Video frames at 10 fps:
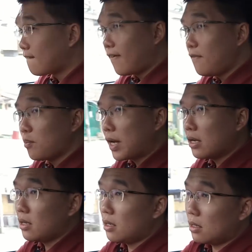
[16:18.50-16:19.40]
Okay,
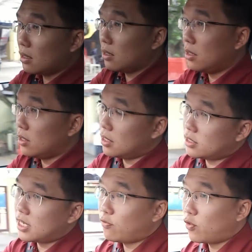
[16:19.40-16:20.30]
but
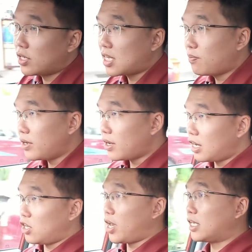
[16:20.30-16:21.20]
say for example, now
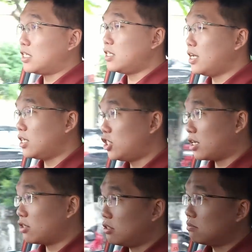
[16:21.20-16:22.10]
that you're exiting a
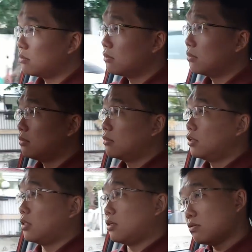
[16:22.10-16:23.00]
junction,
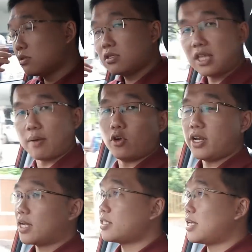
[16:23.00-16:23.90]
you step on
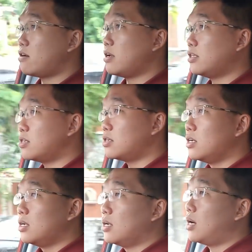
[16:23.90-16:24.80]
the accelerator.
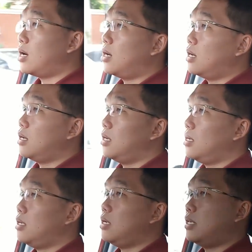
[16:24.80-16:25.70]

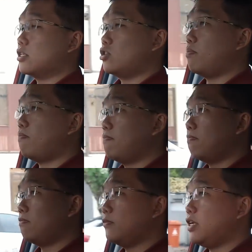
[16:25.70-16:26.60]
It's
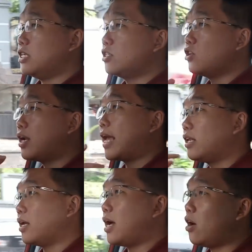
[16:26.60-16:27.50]
not
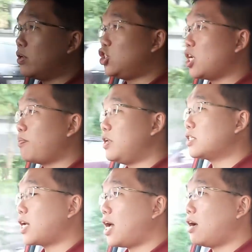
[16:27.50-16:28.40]
like how a
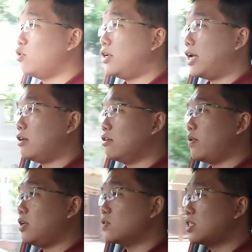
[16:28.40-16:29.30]
Japanese car would, that, you know,
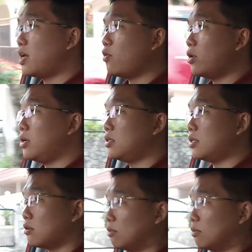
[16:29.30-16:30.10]
when you step on it, it just